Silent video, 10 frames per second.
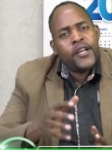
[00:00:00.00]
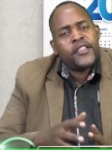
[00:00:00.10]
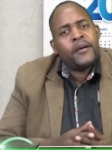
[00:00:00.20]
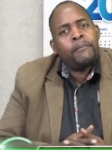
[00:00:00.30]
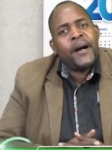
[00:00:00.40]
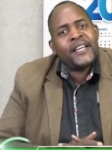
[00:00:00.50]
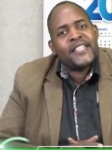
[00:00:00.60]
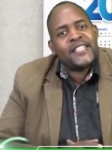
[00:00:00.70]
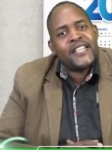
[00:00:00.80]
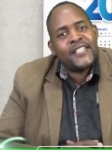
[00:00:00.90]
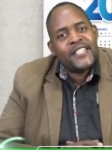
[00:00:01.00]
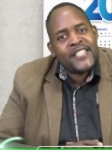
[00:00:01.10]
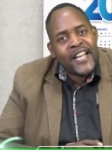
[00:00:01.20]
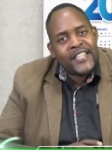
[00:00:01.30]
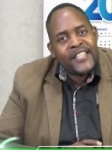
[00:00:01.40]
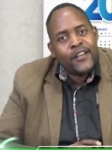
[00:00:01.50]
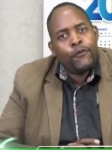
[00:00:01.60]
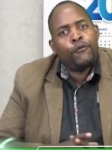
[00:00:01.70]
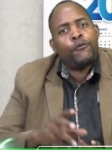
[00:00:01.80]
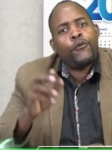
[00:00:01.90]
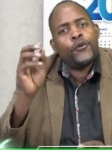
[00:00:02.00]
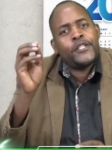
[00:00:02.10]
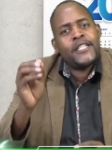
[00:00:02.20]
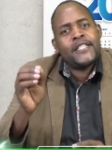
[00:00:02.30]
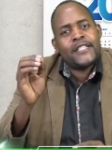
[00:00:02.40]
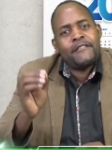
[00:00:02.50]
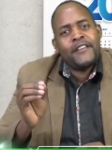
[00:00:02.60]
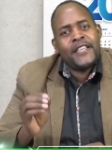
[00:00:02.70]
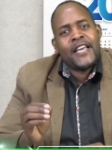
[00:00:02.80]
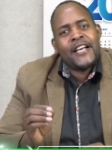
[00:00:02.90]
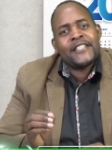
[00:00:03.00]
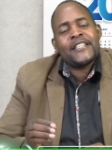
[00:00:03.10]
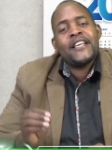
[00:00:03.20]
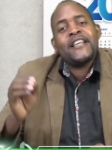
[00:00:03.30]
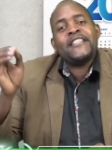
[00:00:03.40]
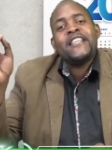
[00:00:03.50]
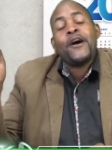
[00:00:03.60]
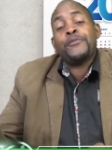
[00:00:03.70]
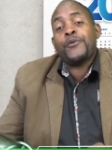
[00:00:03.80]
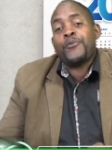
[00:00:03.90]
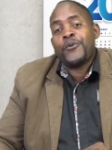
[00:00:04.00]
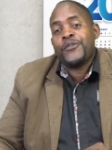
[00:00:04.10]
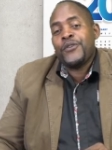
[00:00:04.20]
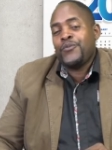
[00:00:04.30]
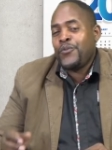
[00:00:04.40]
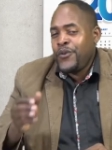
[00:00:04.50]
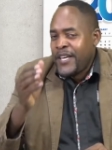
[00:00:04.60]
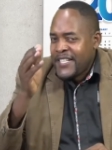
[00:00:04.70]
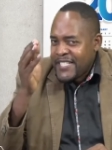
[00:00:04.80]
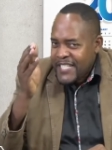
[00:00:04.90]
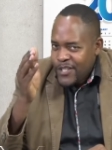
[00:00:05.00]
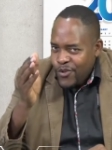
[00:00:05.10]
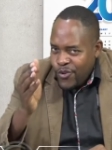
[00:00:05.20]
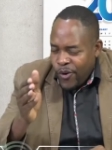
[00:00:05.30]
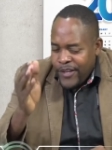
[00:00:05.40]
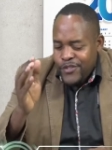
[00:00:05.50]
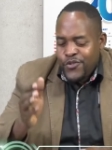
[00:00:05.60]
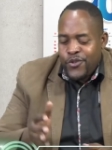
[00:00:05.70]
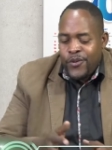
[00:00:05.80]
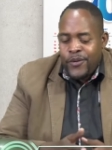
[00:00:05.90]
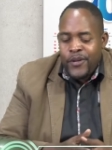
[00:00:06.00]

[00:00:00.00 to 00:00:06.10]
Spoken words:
the bank is still standing 47 years down the road, and we are still growing strong.